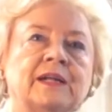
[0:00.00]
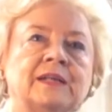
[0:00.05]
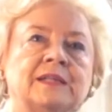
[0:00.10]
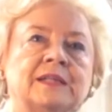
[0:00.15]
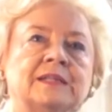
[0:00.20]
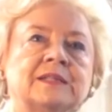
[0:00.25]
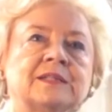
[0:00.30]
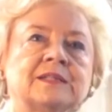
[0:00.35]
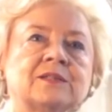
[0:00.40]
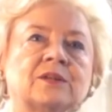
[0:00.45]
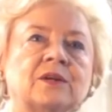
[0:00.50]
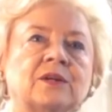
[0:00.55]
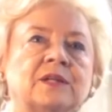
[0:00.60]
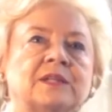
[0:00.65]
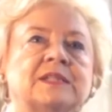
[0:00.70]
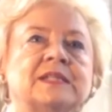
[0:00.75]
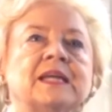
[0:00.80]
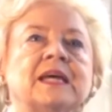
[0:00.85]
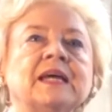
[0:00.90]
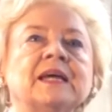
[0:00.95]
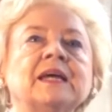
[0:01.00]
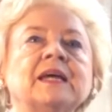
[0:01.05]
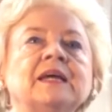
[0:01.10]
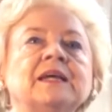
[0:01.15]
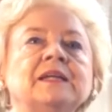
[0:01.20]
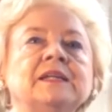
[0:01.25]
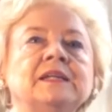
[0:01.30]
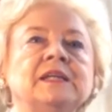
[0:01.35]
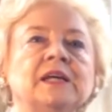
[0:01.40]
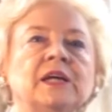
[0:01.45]
And this is going to take
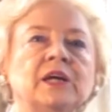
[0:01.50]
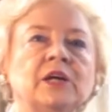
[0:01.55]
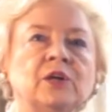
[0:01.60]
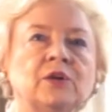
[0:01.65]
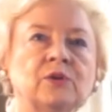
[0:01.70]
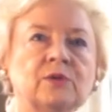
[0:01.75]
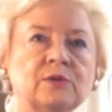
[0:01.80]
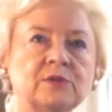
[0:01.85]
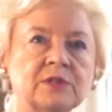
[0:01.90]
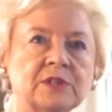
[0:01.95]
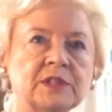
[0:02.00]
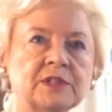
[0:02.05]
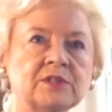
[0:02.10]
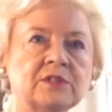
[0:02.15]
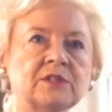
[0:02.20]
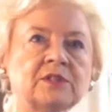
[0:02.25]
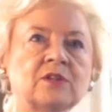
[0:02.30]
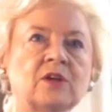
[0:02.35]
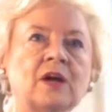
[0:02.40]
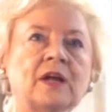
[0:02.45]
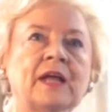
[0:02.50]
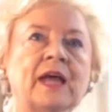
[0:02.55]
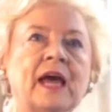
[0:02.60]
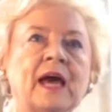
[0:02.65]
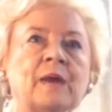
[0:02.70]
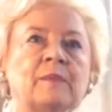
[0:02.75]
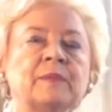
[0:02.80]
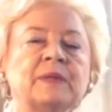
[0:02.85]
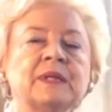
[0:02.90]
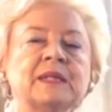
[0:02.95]
years. This does not
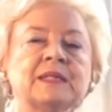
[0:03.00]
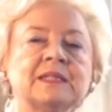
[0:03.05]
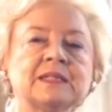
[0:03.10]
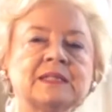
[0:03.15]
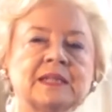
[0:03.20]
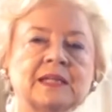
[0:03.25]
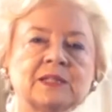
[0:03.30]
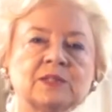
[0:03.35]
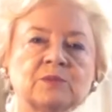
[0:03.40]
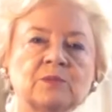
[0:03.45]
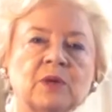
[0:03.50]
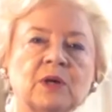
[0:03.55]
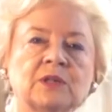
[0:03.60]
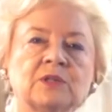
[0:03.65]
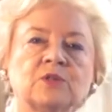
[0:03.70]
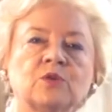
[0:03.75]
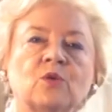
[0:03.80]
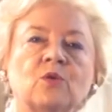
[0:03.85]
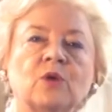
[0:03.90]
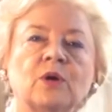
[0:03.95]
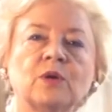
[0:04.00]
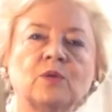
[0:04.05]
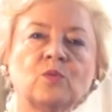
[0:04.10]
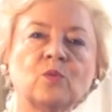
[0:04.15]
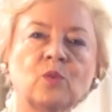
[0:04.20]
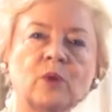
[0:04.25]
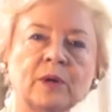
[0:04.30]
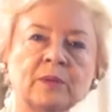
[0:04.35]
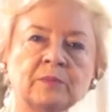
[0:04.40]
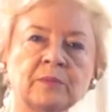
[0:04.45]
happen in 6 months or
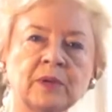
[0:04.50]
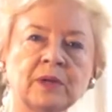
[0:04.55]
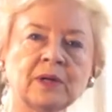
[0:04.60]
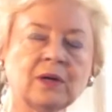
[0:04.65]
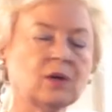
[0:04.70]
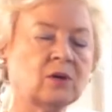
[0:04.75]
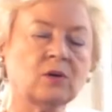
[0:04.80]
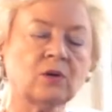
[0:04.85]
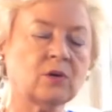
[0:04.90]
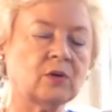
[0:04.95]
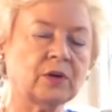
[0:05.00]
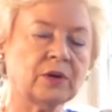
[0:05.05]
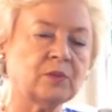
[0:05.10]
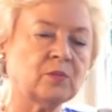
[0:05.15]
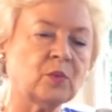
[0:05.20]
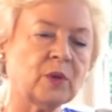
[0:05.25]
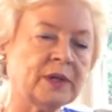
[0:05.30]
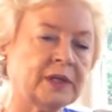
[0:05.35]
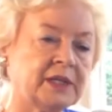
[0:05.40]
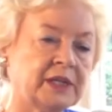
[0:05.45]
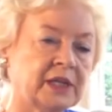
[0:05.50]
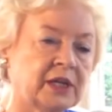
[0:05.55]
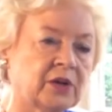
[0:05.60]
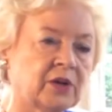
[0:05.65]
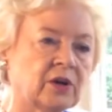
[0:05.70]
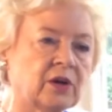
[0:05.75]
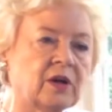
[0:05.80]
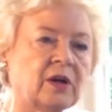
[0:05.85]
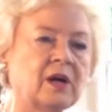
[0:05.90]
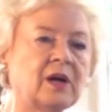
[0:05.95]
in 1 month or in 1
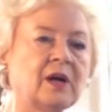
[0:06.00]
year.